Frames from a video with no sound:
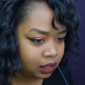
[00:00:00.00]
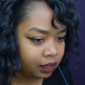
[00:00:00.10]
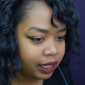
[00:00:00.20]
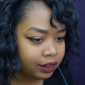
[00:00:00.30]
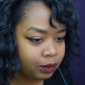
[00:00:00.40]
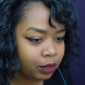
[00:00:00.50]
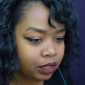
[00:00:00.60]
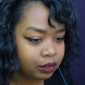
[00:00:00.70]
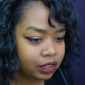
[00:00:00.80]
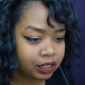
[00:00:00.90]
Okay, see,
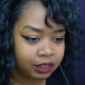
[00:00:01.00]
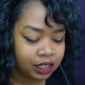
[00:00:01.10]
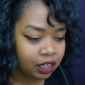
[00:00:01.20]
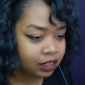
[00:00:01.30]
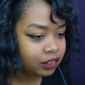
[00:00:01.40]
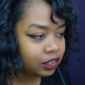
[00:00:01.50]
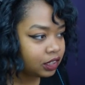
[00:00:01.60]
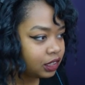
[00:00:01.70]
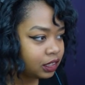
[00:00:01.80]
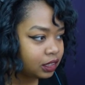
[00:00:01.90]
we're generating
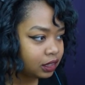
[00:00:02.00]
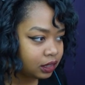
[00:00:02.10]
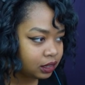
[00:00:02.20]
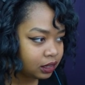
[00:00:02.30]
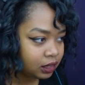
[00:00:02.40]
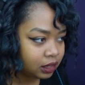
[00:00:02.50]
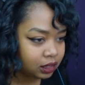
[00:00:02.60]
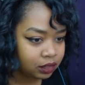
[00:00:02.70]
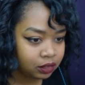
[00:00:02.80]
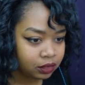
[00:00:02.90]
oxygen.
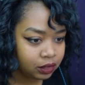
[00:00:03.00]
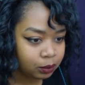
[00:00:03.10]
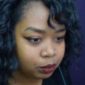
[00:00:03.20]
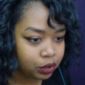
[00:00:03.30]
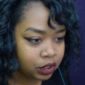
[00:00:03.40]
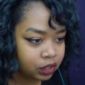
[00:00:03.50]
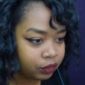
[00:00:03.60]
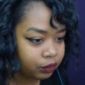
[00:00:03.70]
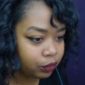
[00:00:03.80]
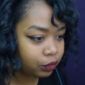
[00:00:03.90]
See, pushing
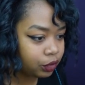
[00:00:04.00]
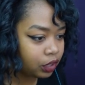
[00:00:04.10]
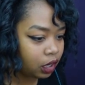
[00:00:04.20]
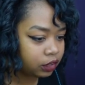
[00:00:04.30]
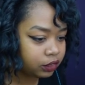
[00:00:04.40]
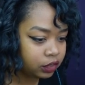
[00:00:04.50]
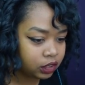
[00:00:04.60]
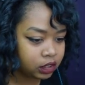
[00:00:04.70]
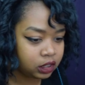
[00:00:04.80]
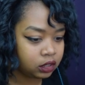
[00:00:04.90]
good
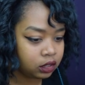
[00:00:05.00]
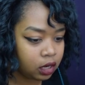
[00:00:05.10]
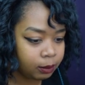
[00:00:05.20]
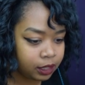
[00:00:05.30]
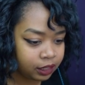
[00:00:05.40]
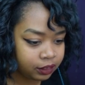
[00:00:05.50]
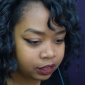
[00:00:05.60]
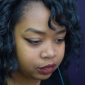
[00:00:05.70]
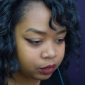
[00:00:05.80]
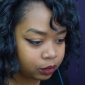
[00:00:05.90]
oxygen in. Carbon dioxide
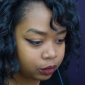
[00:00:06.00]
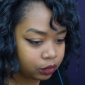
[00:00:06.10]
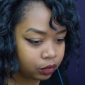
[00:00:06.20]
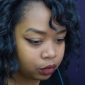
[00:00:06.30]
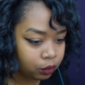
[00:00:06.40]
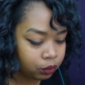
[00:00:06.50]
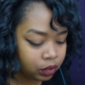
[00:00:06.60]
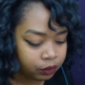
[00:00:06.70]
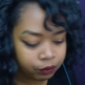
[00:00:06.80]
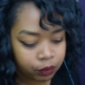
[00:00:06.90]
is
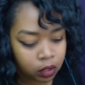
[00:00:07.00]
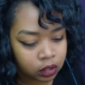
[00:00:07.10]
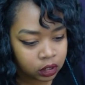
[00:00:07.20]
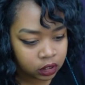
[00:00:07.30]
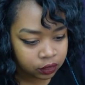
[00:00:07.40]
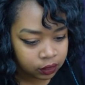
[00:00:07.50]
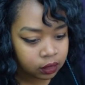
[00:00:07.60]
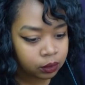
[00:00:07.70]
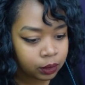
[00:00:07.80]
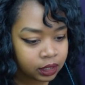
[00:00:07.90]
slowly falling into the
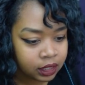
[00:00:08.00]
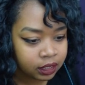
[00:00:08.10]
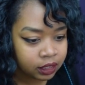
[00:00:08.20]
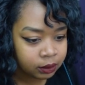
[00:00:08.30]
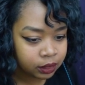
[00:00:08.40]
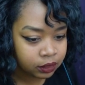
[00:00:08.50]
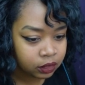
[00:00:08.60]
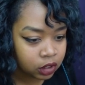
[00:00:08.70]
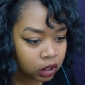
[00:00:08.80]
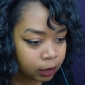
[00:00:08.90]
toilet area, which is
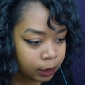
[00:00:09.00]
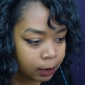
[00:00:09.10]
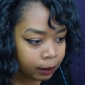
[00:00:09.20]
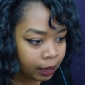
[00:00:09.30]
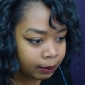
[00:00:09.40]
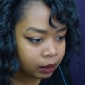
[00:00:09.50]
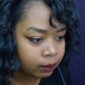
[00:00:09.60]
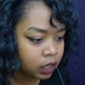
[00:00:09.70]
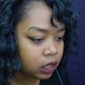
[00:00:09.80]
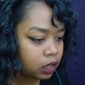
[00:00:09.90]
gonna be a
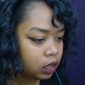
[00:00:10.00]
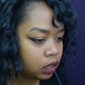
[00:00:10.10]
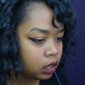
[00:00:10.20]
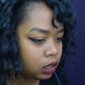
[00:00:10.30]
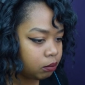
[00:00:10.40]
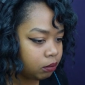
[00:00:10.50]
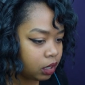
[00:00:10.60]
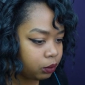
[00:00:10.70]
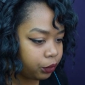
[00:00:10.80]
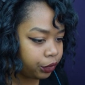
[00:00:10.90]
problem,
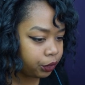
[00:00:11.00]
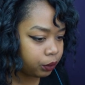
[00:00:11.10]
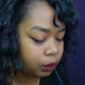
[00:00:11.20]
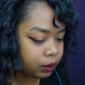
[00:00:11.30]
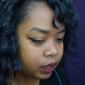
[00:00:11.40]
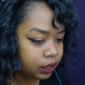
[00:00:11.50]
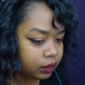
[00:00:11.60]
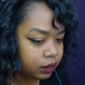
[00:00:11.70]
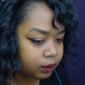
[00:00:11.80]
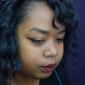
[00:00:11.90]
but we're gonna work with it.